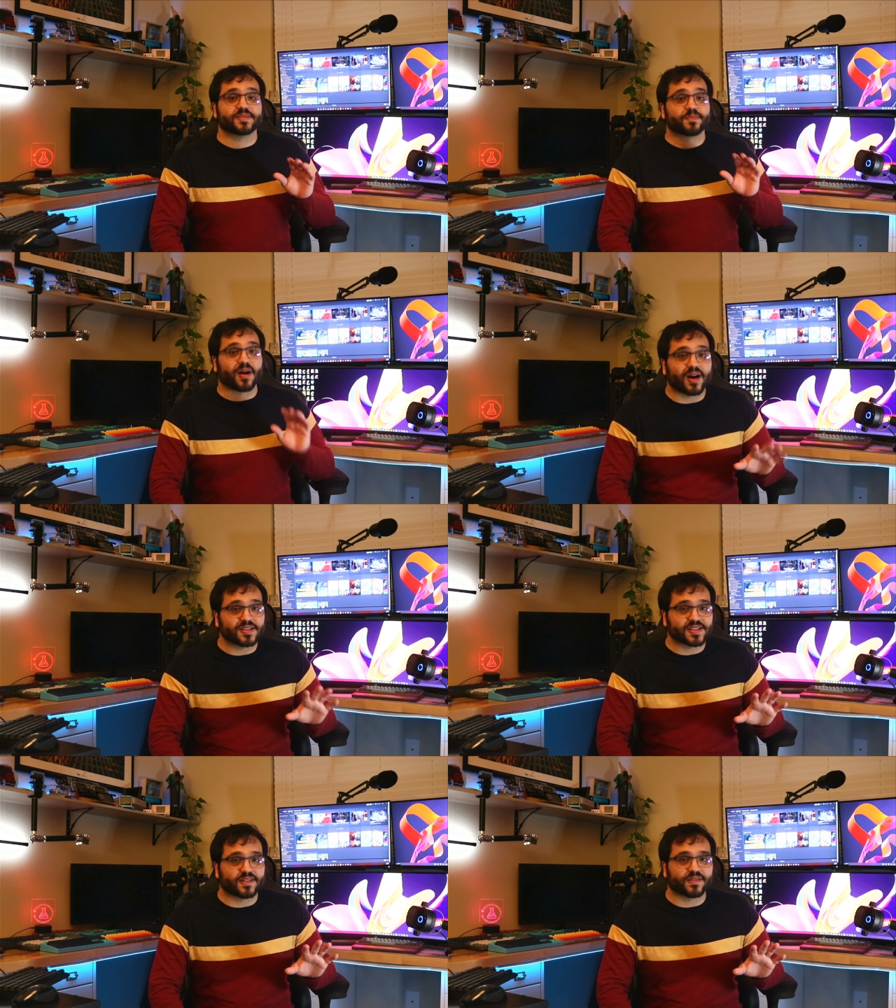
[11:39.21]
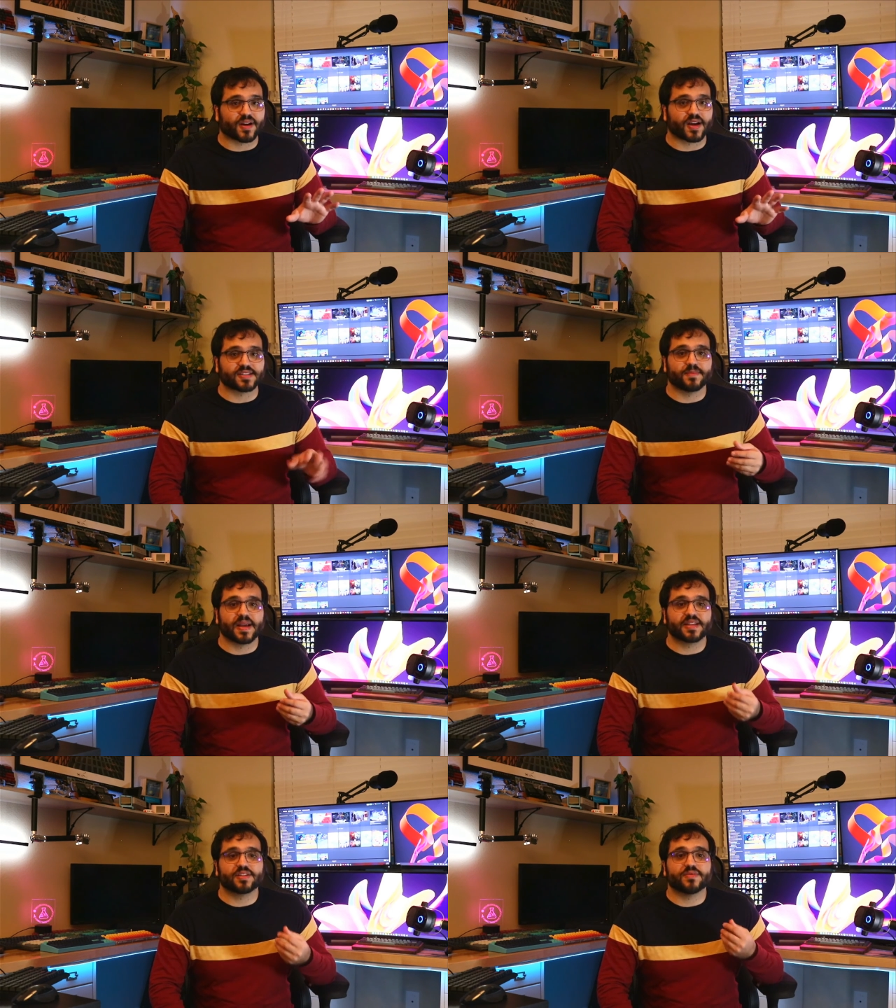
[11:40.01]
positive thoughts and
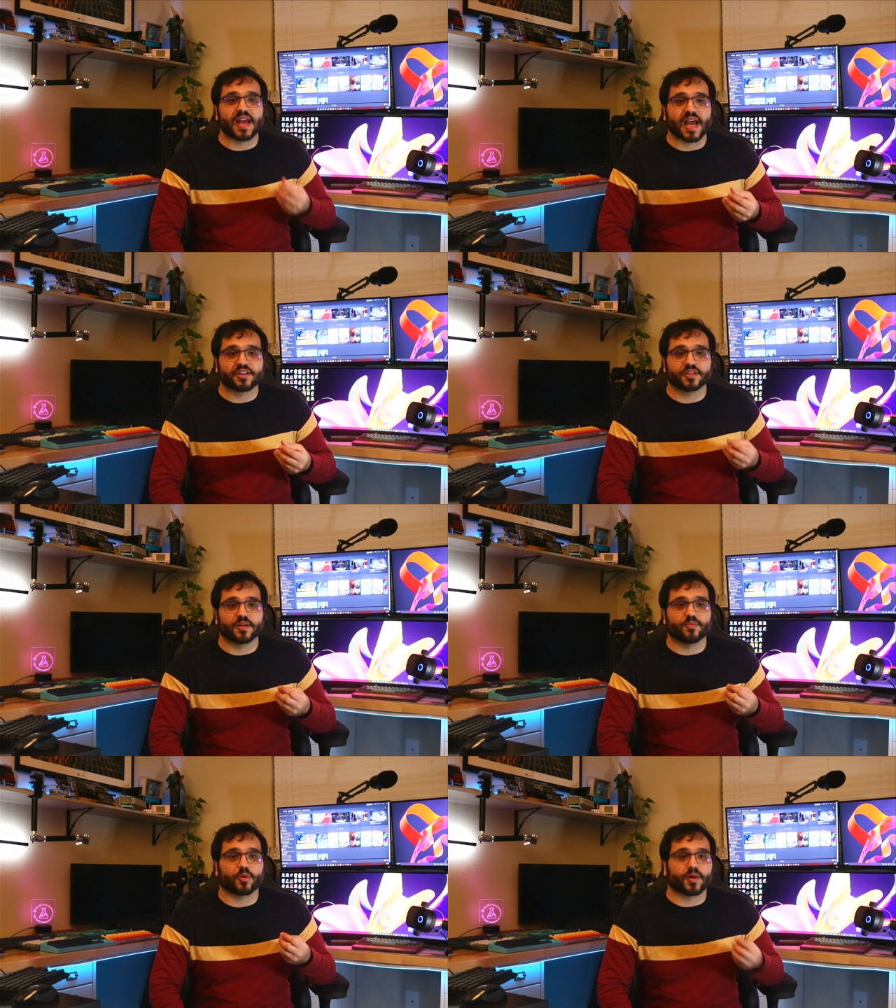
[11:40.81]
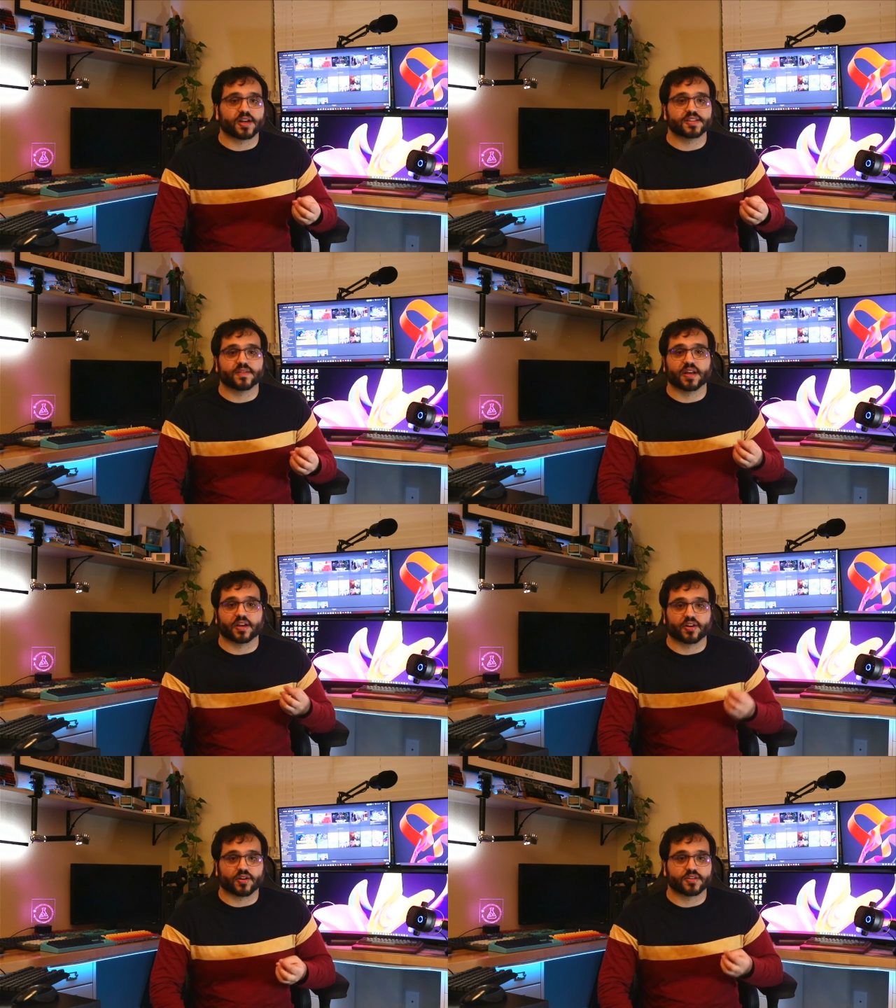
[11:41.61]
makes you naturally a more positive and
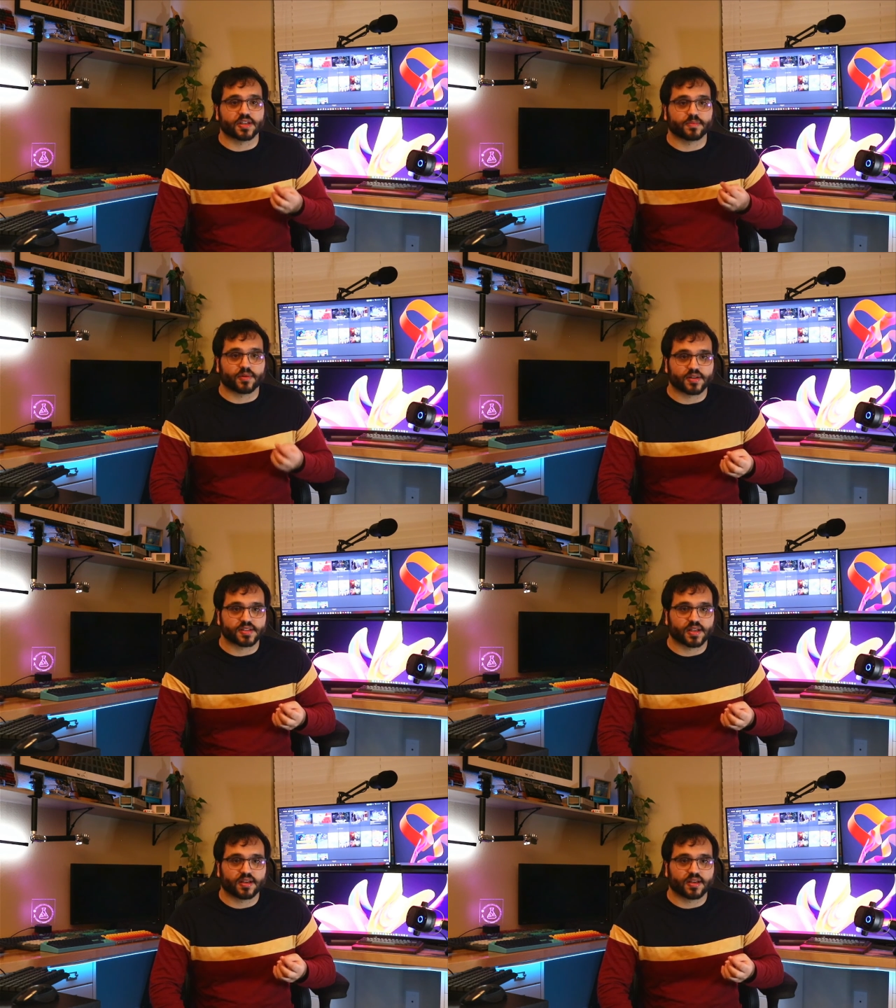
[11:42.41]
encouraging person.